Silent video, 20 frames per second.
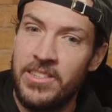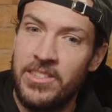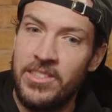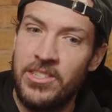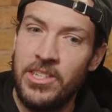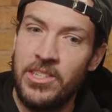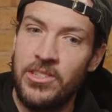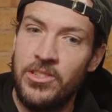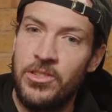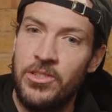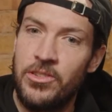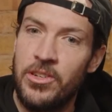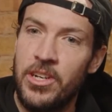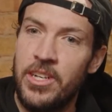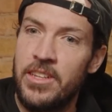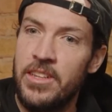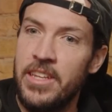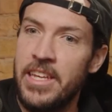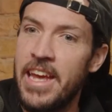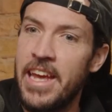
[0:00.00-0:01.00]
just
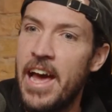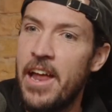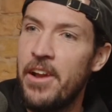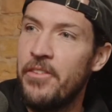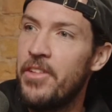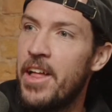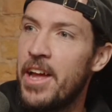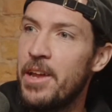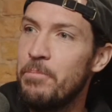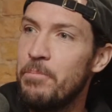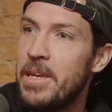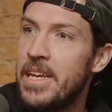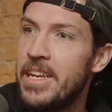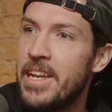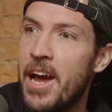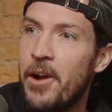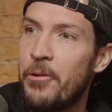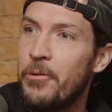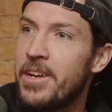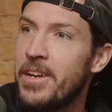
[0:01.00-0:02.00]
kind of out of me
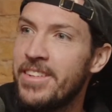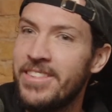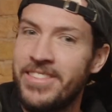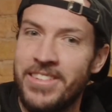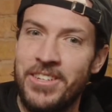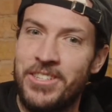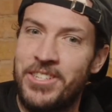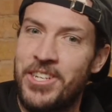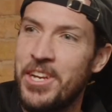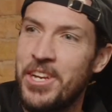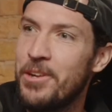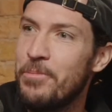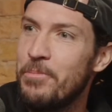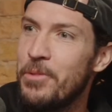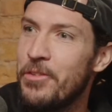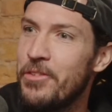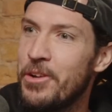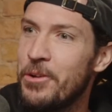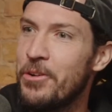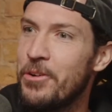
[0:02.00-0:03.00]
not researching and
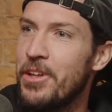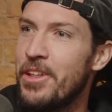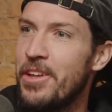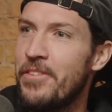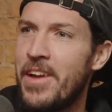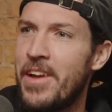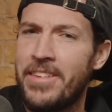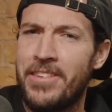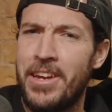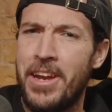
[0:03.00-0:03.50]
moving really fast.